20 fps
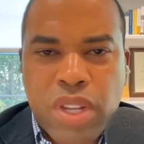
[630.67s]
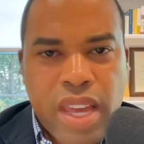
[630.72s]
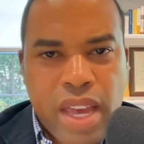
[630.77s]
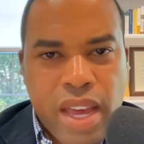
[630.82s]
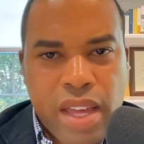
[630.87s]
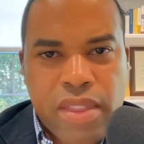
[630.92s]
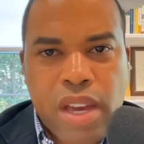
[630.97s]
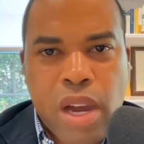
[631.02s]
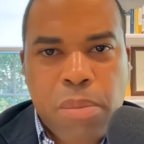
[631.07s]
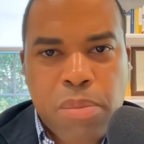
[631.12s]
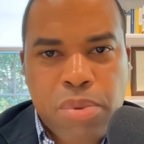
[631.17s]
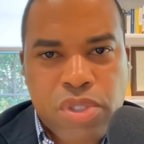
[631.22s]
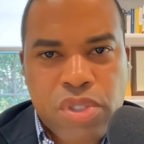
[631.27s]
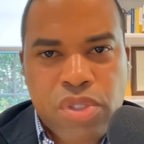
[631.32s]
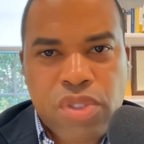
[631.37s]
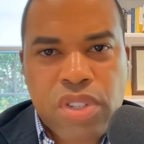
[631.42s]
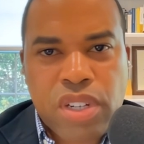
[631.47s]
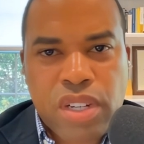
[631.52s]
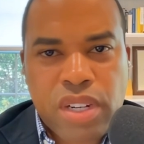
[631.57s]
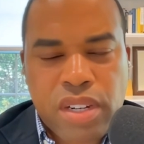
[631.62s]
really had the
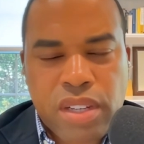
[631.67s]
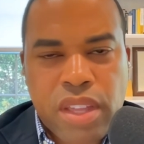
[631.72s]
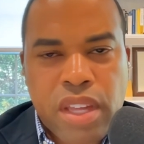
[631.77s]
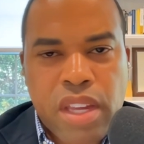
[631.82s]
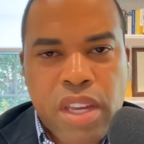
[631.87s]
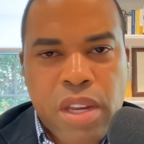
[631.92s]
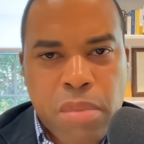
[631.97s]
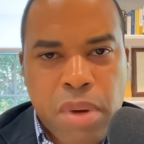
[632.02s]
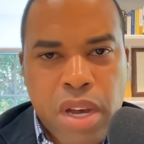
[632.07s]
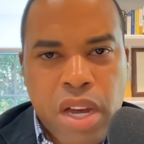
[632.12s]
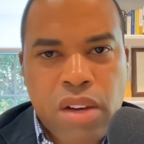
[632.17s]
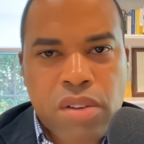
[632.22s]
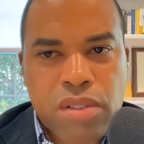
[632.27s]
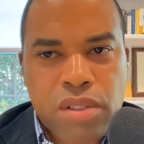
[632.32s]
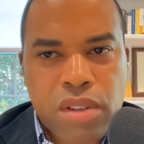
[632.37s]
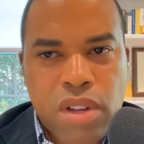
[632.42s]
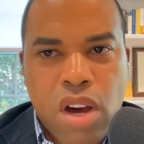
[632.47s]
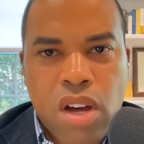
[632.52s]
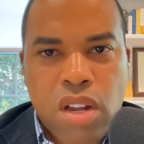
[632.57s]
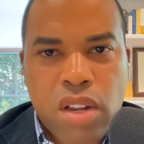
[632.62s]
opportunity to think
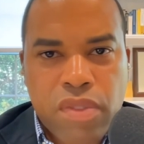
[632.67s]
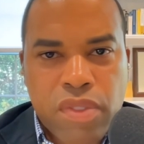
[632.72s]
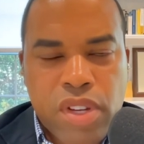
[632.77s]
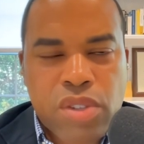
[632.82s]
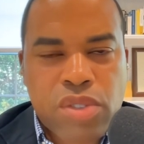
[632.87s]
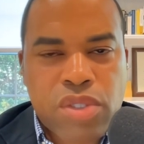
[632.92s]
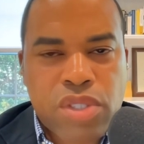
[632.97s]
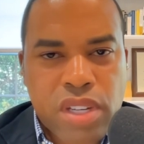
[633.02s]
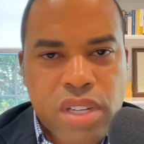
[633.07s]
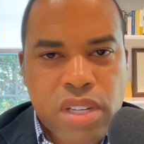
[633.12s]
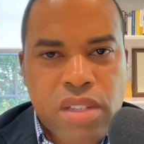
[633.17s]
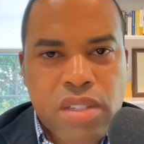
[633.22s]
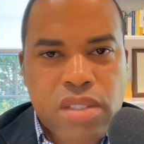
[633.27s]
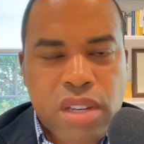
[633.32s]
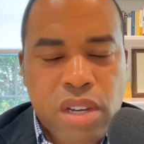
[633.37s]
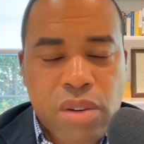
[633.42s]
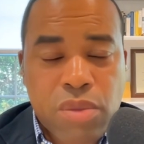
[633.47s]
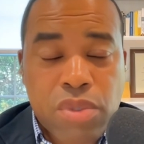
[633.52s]
about all of those things.